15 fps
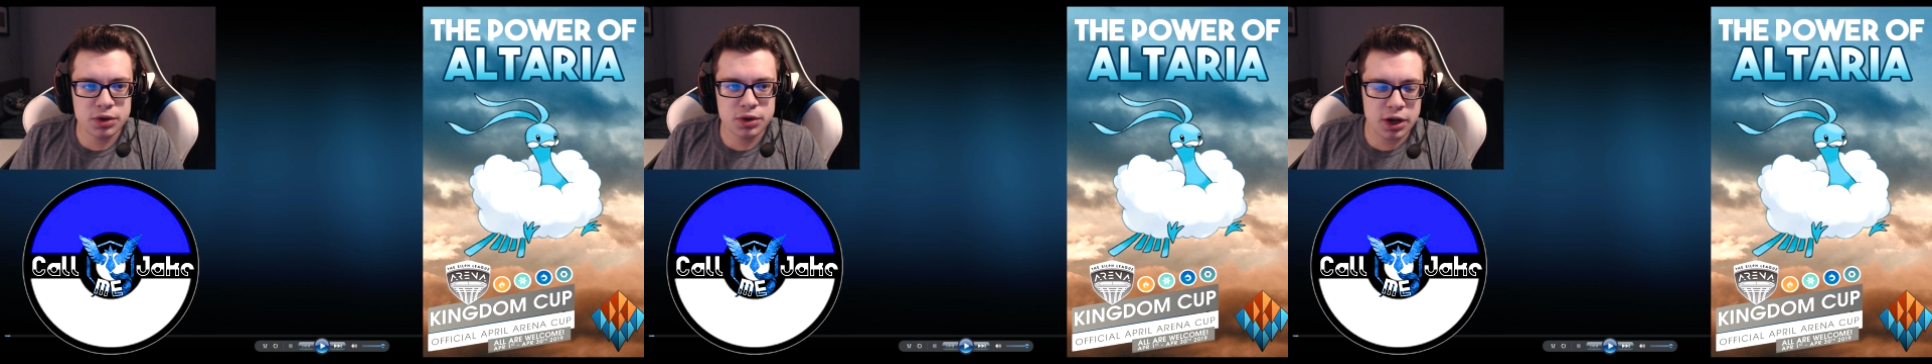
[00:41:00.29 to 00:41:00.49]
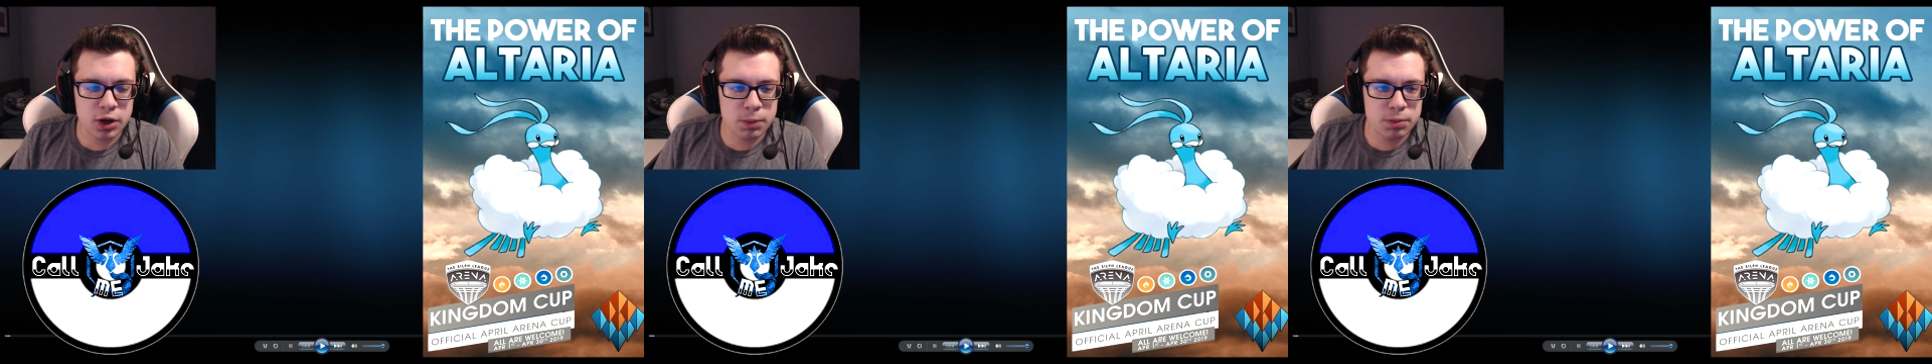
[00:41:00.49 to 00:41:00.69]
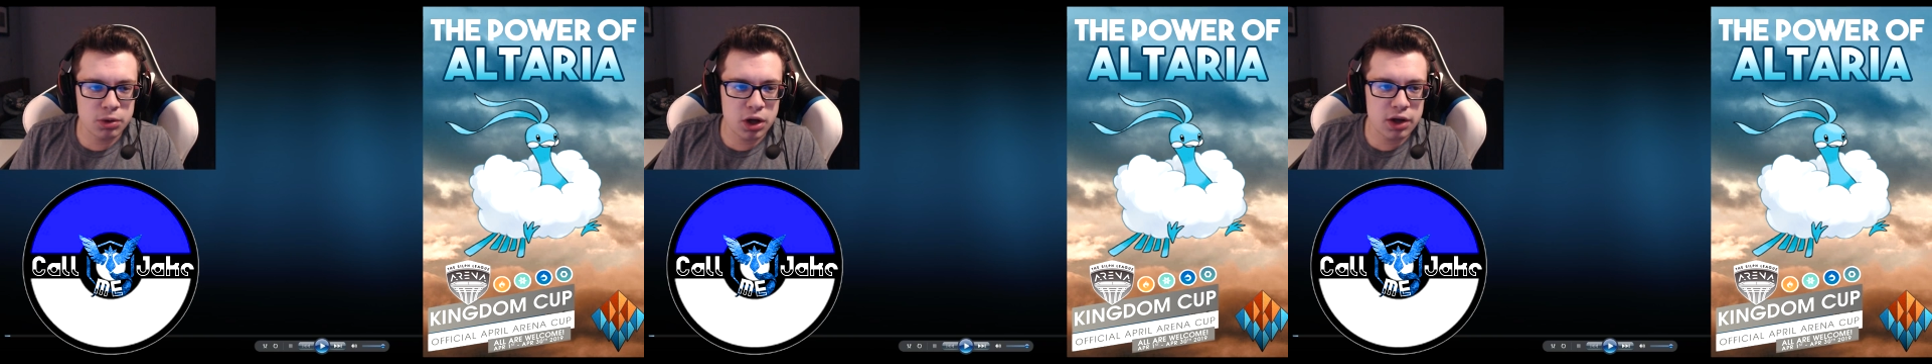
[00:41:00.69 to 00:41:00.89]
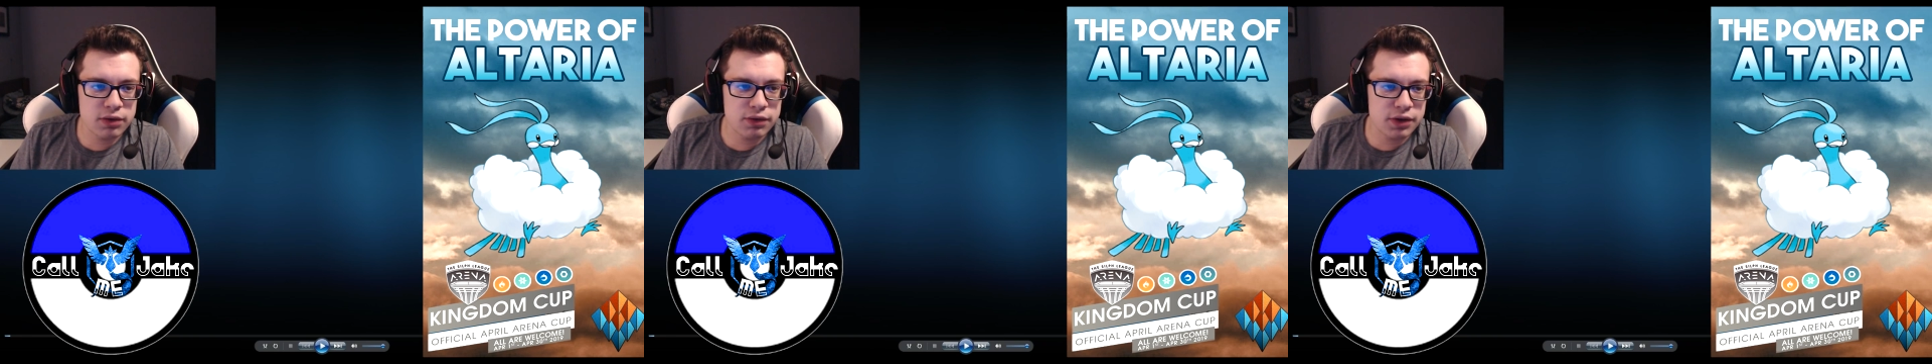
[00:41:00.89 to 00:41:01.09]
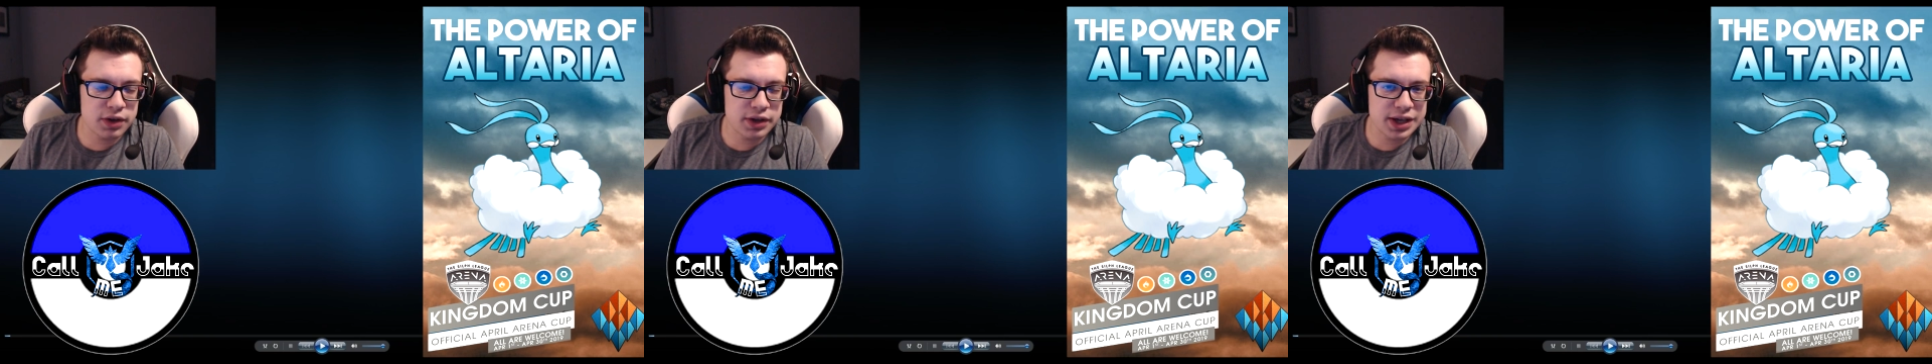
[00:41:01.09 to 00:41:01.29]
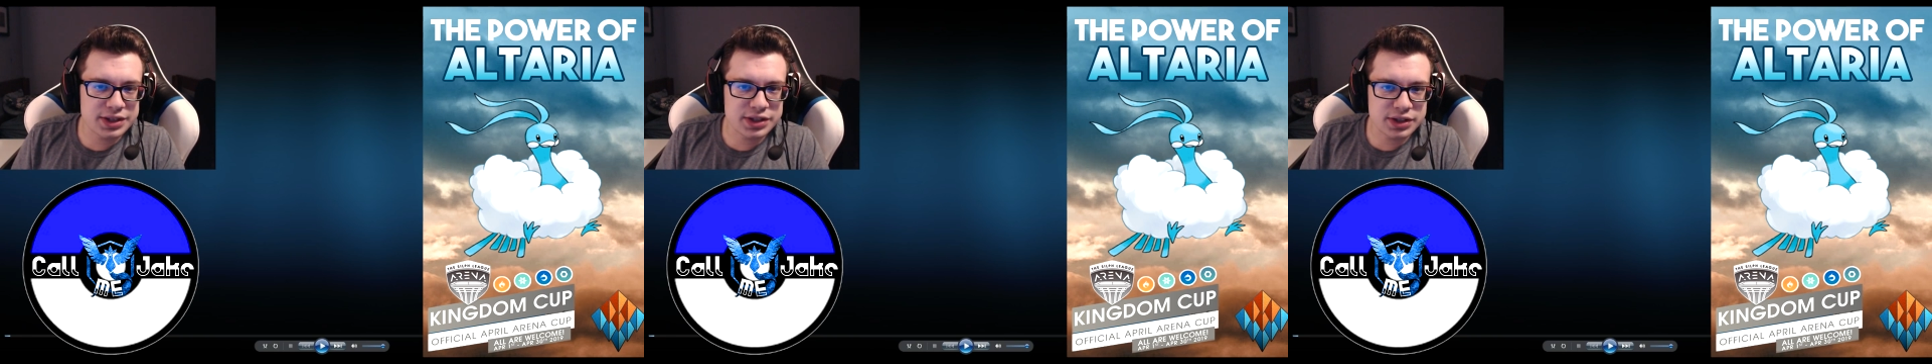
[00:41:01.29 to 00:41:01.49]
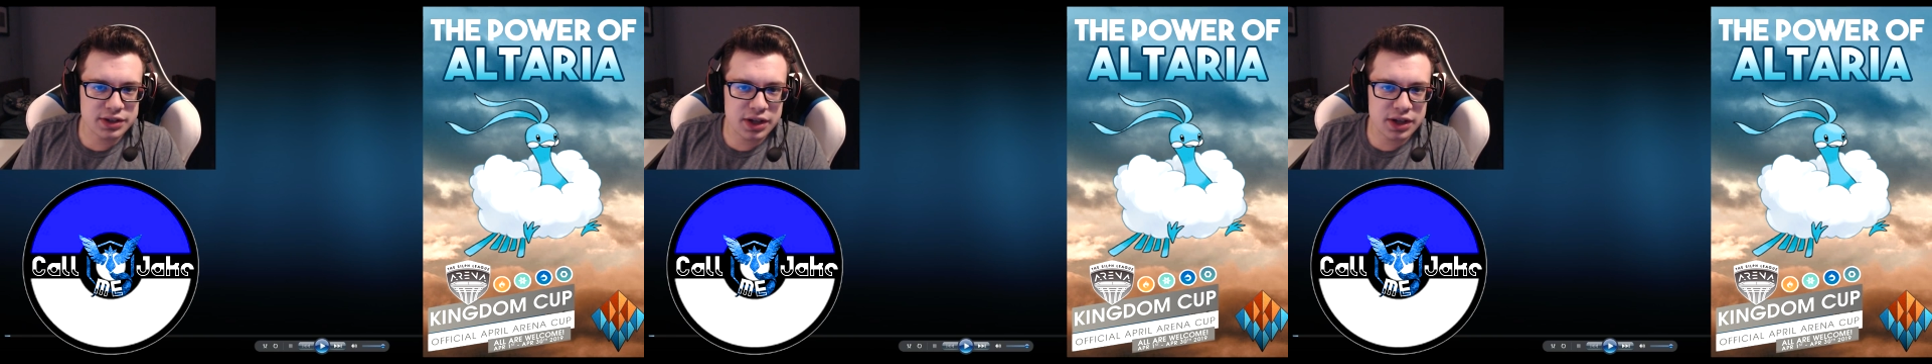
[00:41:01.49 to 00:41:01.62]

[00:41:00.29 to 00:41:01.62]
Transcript: and I hope you all have a fantastic